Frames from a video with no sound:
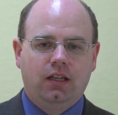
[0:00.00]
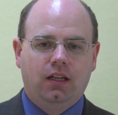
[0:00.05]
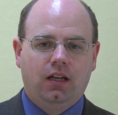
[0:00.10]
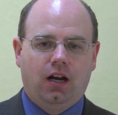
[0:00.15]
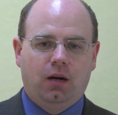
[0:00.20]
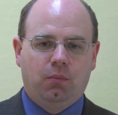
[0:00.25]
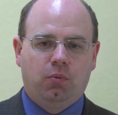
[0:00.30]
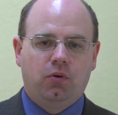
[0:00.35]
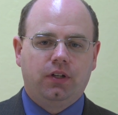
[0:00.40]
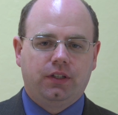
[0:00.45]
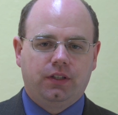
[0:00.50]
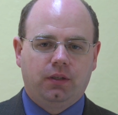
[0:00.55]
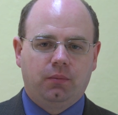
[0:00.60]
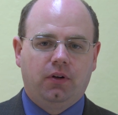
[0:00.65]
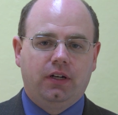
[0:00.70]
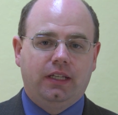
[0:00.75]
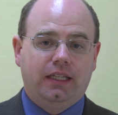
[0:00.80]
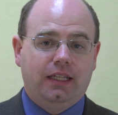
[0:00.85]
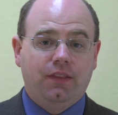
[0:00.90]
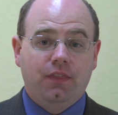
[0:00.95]
are putting their
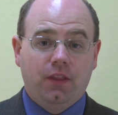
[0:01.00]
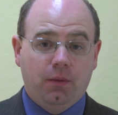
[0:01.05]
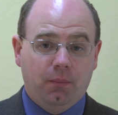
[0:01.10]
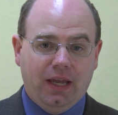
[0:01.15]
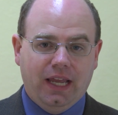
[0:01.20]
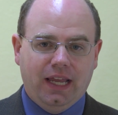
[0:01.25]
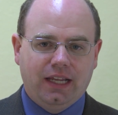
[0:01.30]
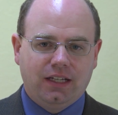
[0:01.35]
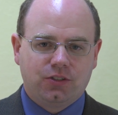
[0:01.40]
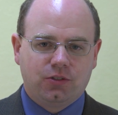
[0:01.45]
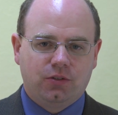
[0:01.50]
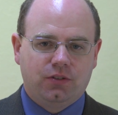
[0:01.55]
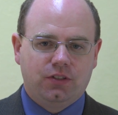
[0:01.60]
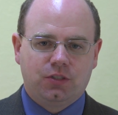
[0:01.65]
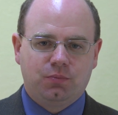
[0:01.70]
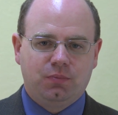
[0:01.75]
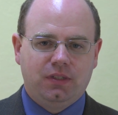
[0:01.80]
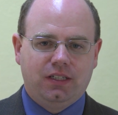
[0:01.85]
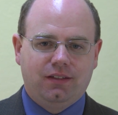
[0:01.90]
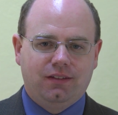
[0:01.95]
money in the bank, so to
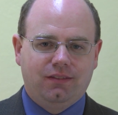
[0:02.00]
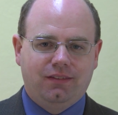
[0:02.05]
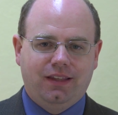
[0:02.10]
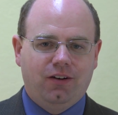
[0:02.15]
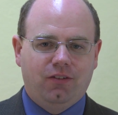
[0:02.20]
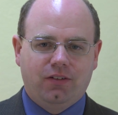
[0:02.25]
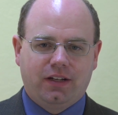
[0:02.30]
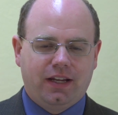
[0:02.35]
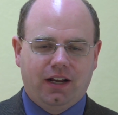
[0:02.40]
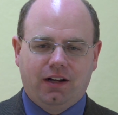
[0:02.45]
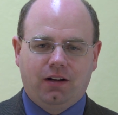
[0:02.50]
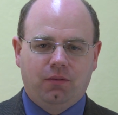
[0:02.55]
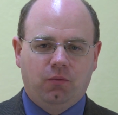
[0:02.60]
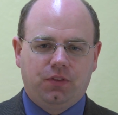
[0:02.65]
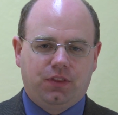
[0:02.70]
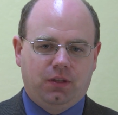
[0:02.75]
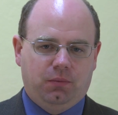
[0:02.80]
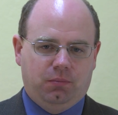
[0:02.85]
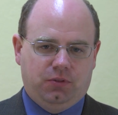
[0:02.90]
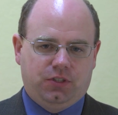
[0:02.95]
speak, they don't care
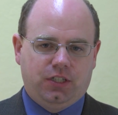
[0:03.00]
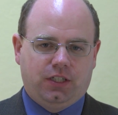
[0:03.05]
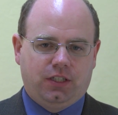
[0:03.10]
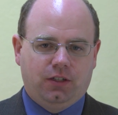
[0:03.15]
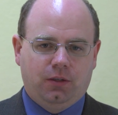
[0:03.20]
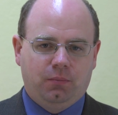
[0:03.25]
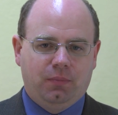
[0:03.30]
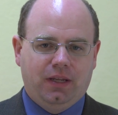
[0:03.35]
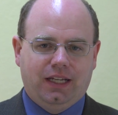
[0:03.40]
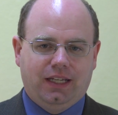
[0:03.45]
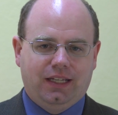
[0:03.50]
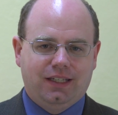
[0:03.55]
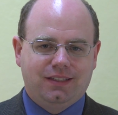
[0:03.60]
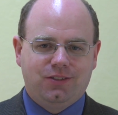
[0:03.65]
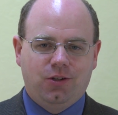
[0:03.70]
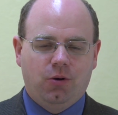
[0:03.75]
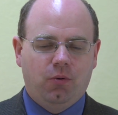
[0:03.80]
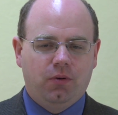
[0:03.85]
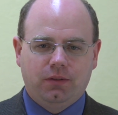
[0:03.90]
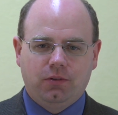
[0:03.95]
what the particular bank
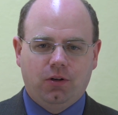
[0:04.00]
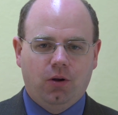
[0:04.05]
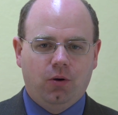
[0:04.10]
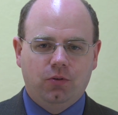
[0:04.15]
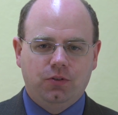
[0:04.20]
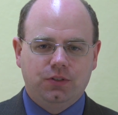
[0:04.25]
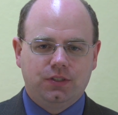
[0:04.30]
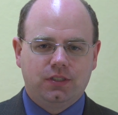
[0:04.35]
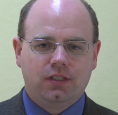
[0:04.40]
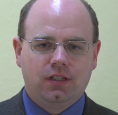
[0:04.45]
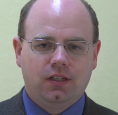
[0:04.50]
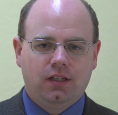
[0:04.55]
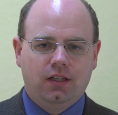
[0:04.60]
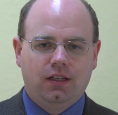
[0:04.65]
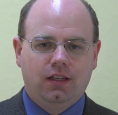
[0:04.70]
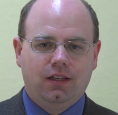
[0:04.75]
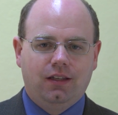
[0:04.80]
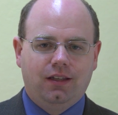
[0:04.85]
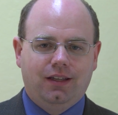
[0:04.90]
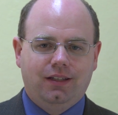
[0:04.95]
is. No one goes
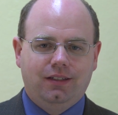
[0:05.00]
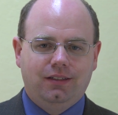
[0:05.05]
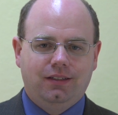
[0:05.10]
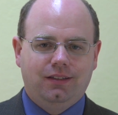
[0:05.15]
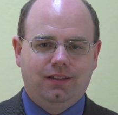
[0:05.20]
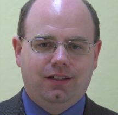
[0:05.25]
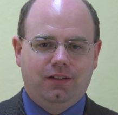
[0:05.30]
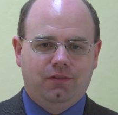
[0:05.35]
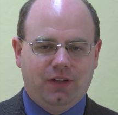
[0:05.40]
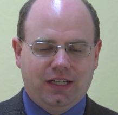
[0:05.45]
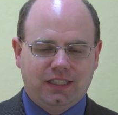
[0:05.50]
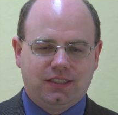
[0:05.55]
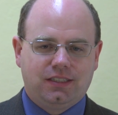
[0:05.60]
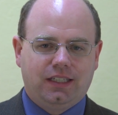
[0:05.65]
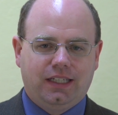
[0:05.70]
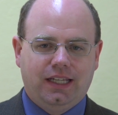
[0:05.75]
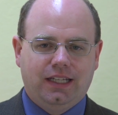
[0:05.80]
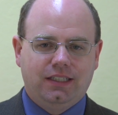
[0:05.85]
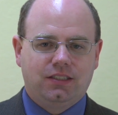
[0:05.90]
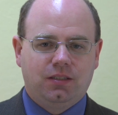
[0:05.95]
and
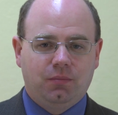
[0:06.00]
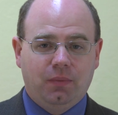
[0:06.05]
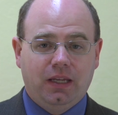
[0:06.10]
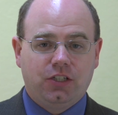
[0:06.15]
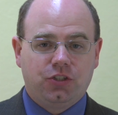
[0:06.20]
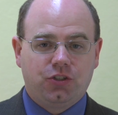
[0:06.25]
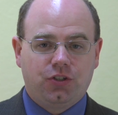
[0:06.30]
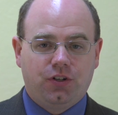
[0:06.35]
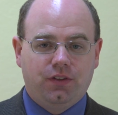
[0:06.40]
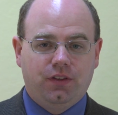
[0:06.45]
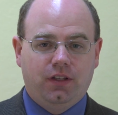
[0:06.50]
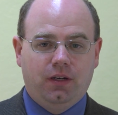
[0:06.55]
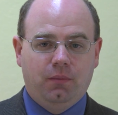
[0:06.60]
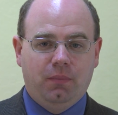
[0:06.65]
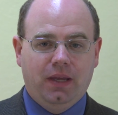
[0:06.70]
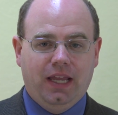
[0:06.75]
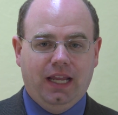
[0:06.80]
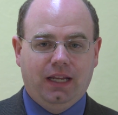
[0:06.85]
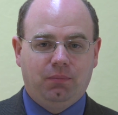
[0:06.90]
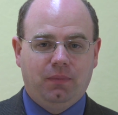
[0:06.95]
investigates to make sure that a
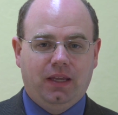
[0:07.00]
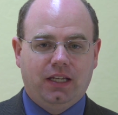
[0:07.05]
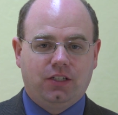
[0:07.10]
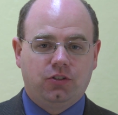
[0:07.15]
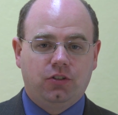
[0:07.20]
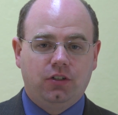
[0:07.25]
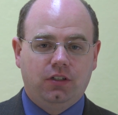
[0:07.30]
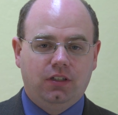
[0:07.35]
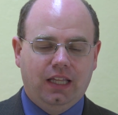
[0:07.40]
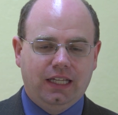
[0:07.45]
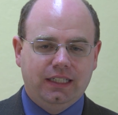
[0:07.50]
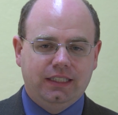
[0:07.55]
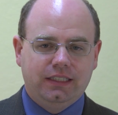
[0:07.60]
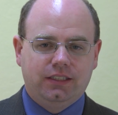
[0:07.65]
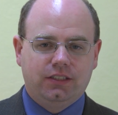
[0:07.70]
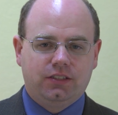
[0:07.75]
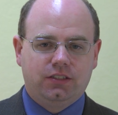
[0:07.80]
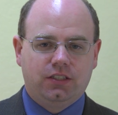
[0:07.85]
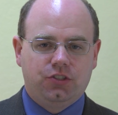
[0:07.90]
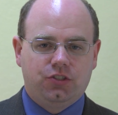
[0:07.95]
bank makes good
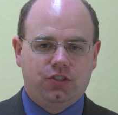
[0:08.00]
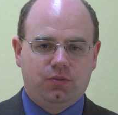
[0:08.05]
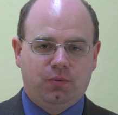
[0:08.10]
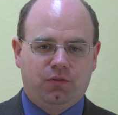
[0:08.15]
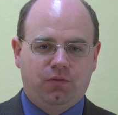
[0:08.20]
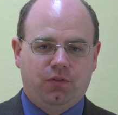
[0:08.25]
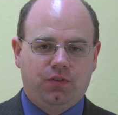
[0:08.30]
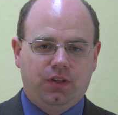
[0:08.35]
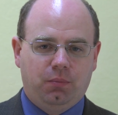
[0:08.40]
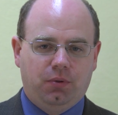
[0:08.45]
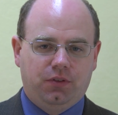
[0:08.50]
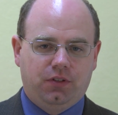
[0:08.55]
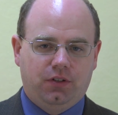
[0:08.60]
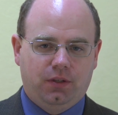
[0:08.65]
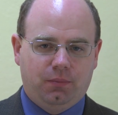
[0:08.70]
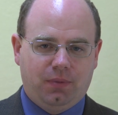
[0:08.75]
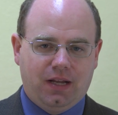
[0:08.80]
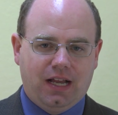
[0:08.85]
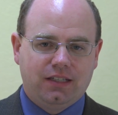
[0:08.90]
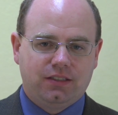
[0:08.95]
lending decisions before they put their
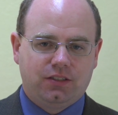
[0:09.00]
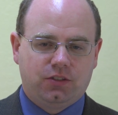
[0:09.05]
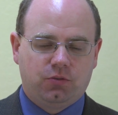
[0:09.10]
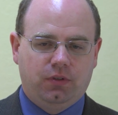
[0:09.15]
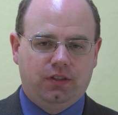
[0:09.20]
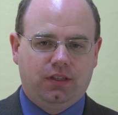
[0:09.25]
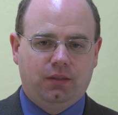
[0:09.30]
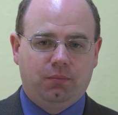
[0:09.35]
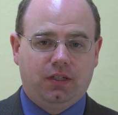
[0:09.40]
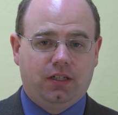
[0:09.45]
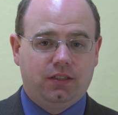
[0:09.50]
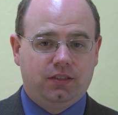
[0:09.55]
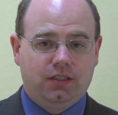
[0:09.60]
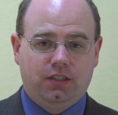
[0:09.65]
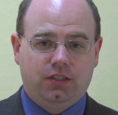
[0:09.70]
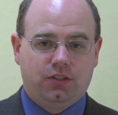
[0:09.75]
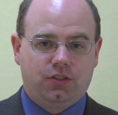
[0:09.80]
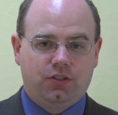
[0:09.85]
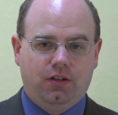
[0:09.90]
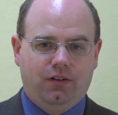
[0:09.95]
deposits with it, because
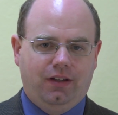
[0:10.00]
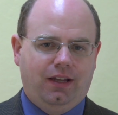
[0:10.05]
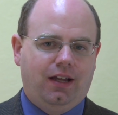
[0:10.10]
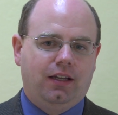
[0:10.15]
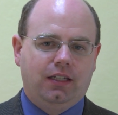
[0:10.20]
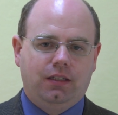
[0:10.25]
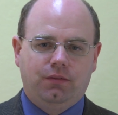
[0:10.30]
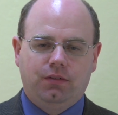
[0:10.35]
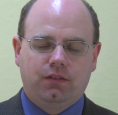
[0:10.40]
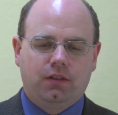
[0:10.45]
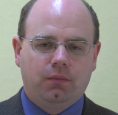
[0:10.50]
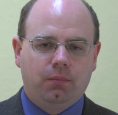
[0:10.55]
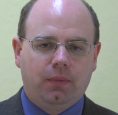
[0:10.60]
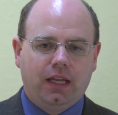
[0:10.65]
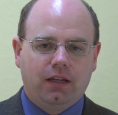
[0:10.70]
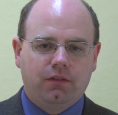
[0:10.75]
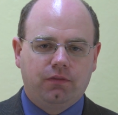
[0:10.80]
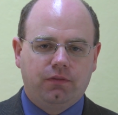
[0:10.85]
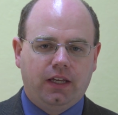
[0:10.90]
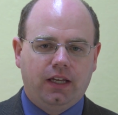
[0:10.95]
they just know, even if the
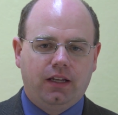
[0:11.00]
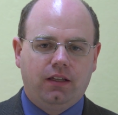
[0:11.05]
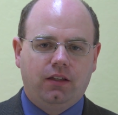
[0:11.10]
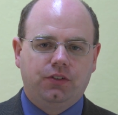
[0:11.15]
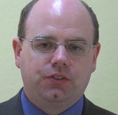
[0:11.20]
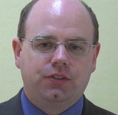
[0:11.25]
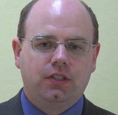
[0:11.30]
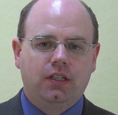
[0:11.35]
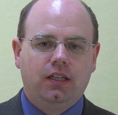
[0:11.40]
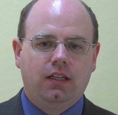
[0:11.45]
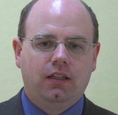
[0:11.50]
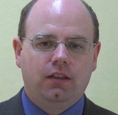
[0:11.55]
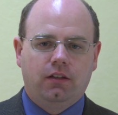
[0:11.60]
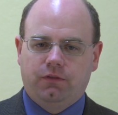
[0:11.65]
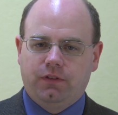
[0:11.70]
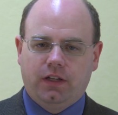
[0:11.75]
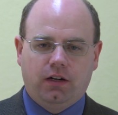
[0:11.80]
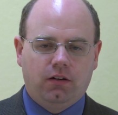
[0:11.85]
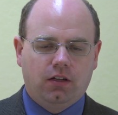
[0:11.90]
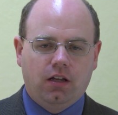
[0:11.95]
bank fails, the
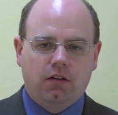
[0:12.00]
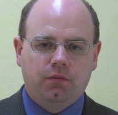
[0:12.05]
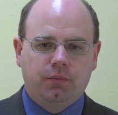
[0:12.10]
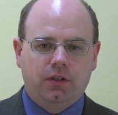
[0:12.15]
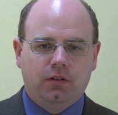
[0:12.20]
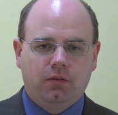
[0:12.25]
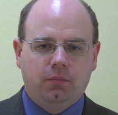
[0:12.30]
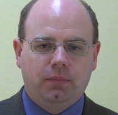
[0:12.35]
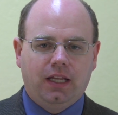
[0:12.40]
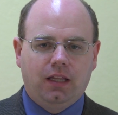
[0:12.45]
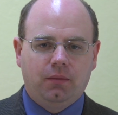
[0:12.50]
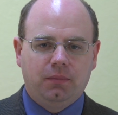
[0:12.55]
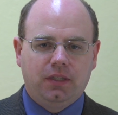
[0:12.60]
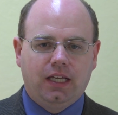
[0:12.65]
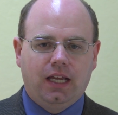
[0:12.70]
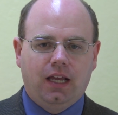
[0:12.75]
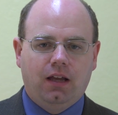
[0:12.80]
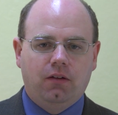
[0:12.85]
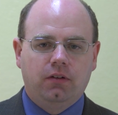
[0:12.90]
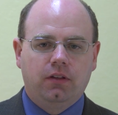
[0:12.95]
federal government will bail
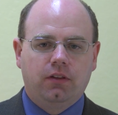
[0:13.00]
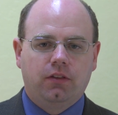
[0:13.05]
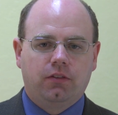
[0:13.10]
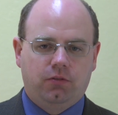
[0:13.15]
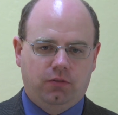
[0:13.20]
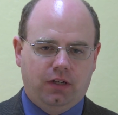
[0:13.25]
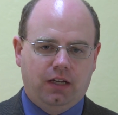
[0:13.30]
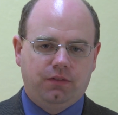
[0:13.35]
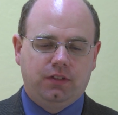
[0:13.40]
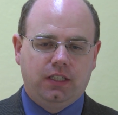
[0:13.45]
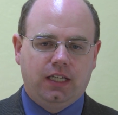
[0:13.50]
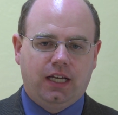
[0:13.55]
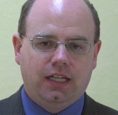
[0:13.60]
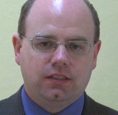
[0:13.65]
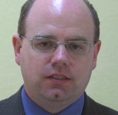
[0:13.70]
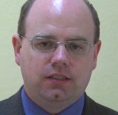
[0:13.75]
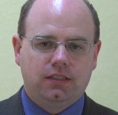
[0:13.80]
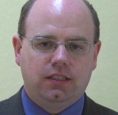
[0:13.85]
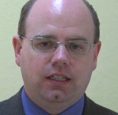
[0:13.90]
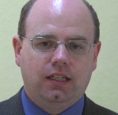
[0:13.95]
me out through
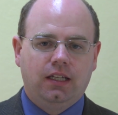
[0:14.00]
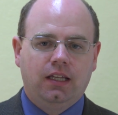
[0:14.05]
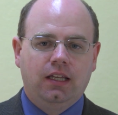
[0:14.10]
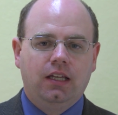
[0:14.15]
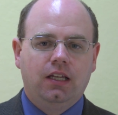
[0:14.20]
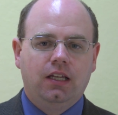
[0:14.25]
FDIC.